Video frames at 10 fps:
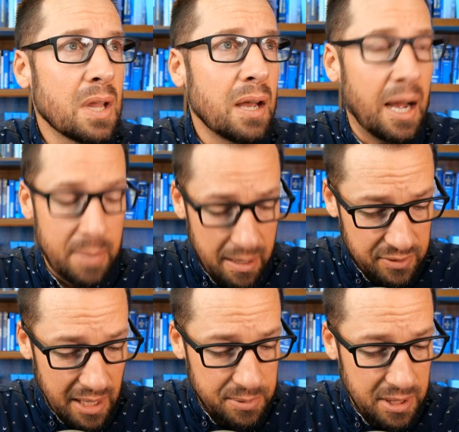I may have
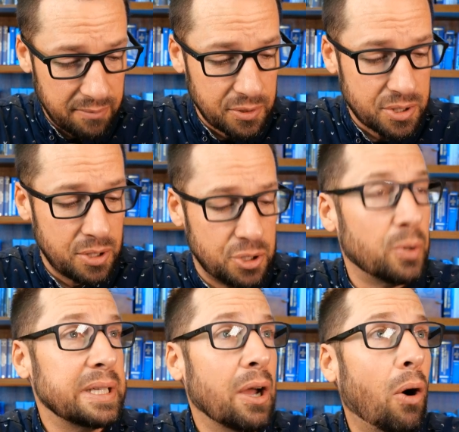typed in 1
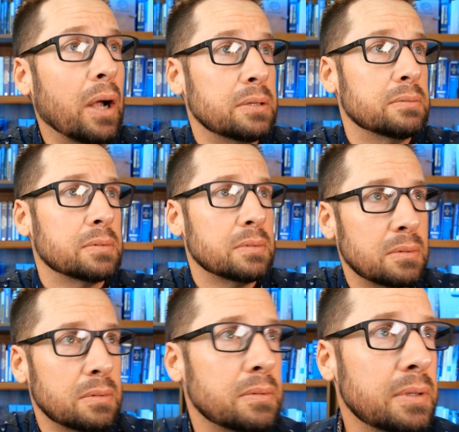John,
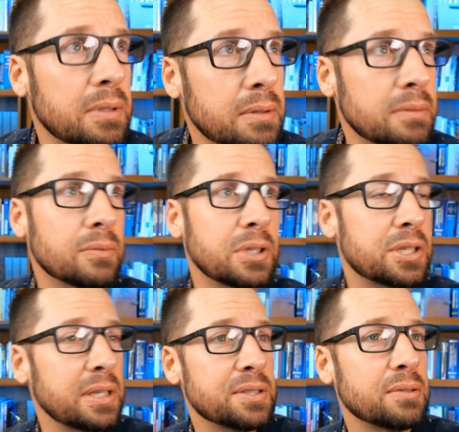
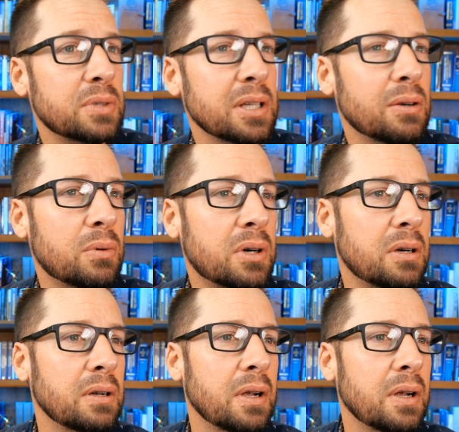which isn't really a word.